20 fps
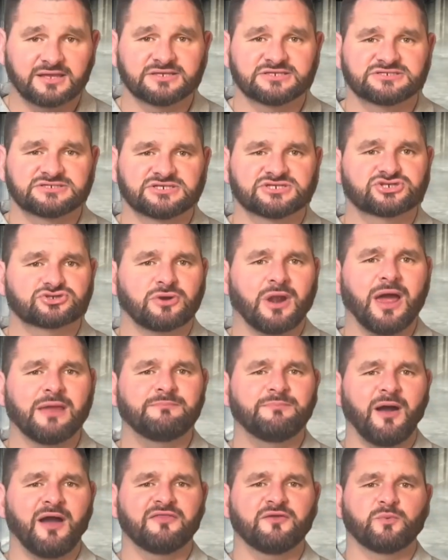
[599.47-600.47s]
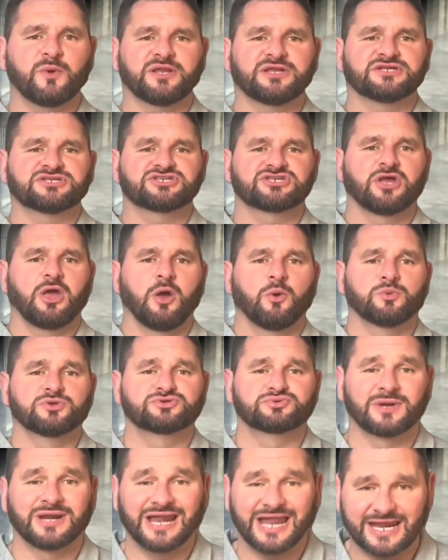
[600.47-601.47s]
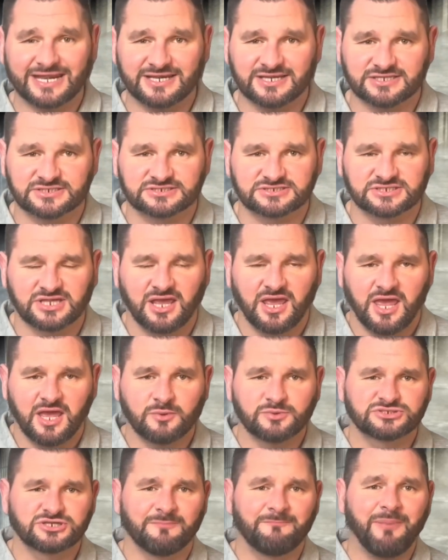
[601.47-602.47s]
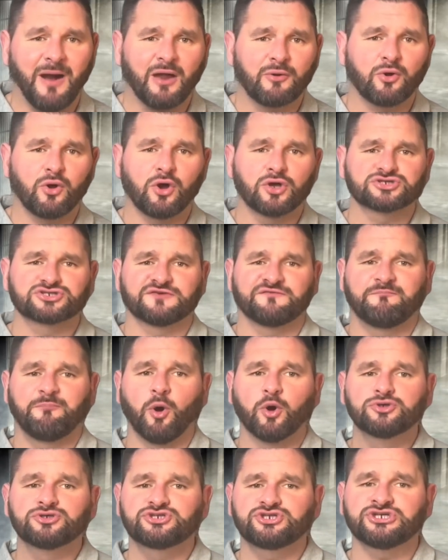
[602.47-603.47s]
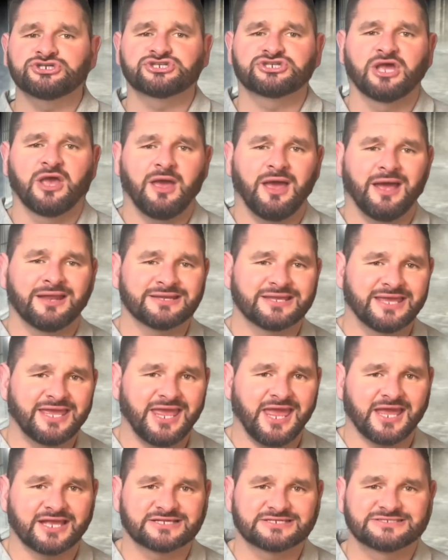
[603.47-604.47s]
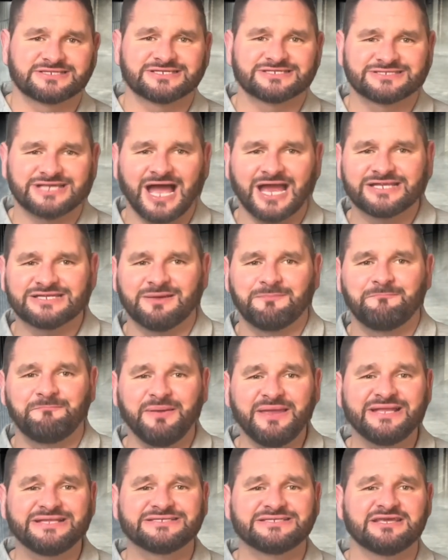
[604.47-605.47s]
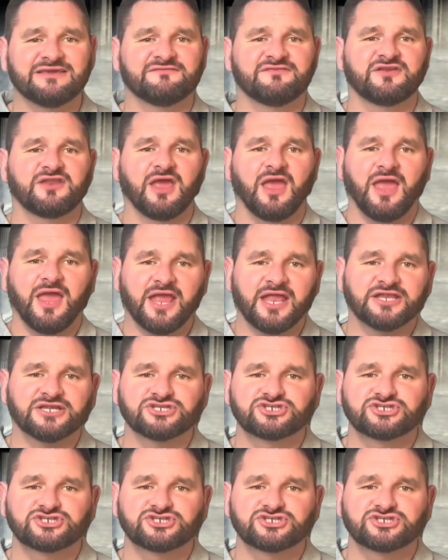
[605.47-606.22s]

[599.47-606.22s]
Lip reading: as described by the witness, was relentless. It was a barrage of punches and kicks designed to beat David into